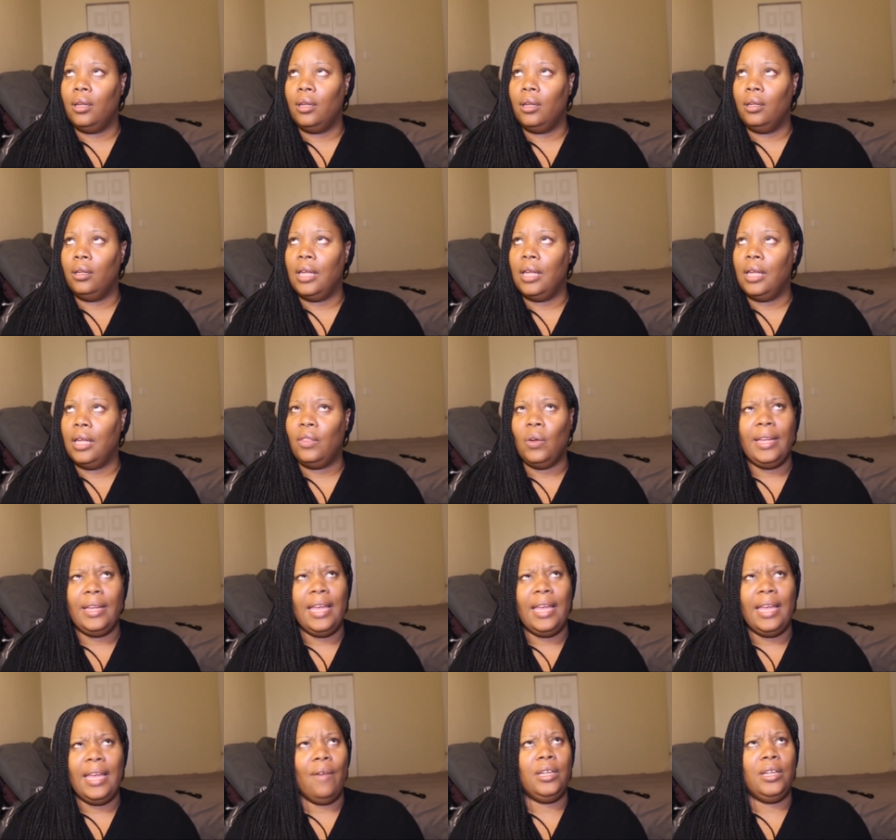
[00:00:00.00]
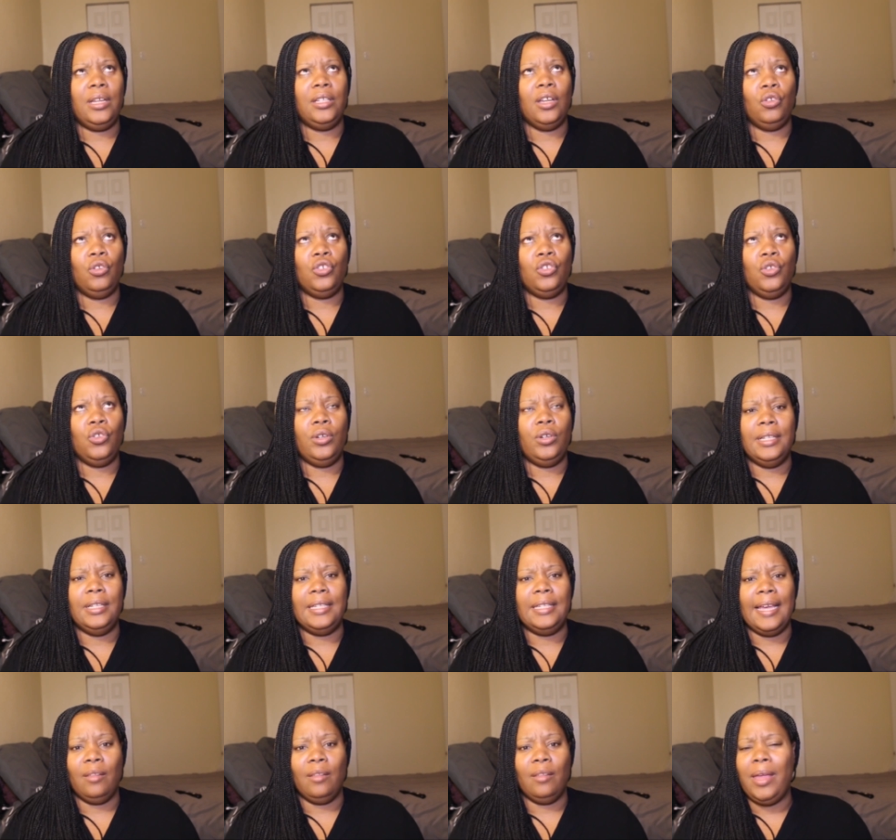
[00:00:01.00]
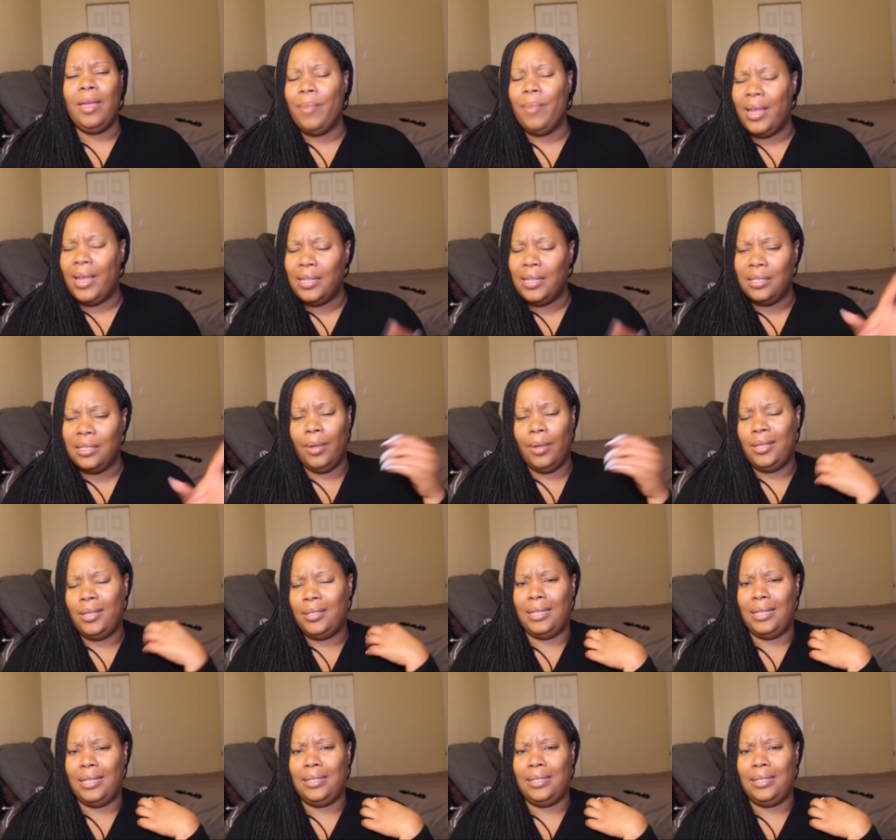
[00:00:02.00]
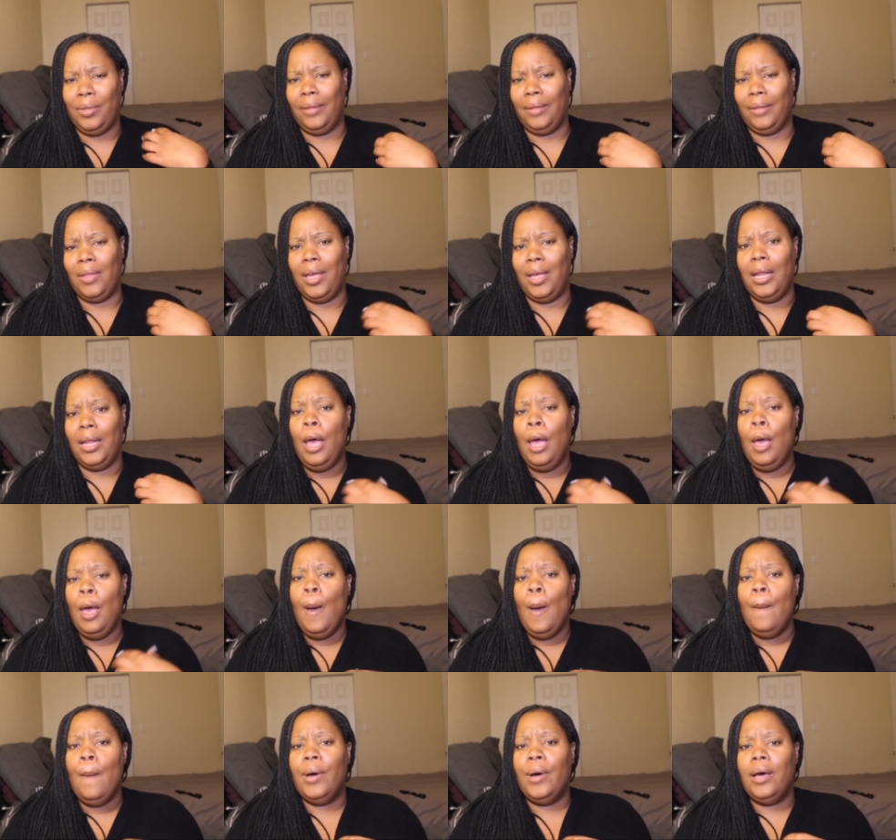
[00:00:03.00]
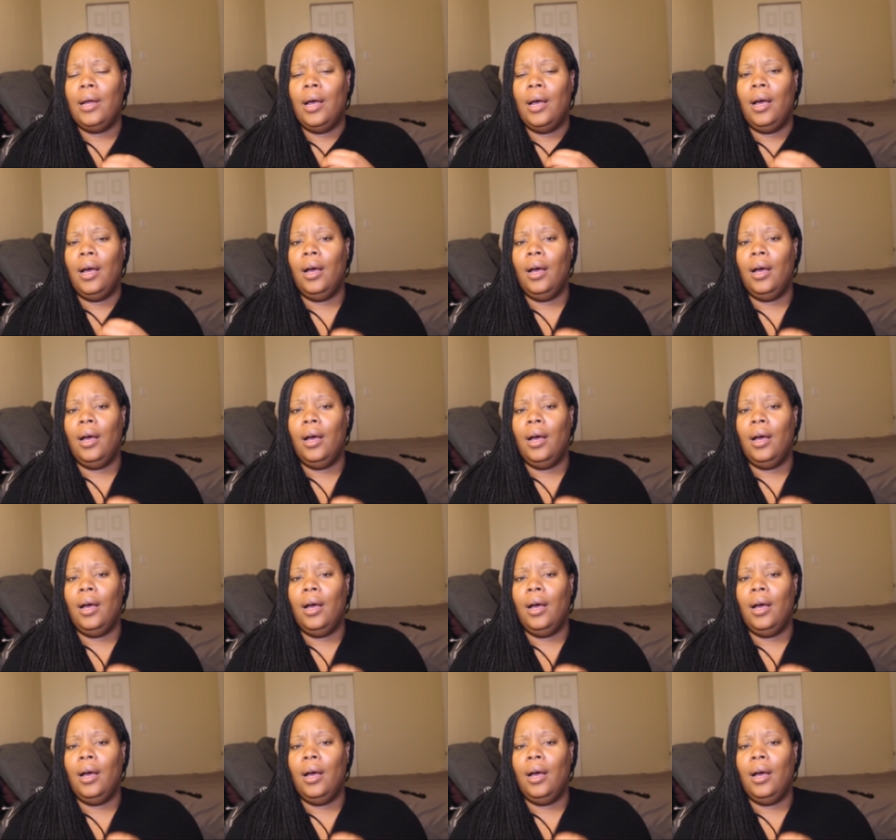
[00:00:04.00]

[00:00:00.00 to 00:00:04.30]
I thought Kevin told you couldn't take it, but he said something like that. But,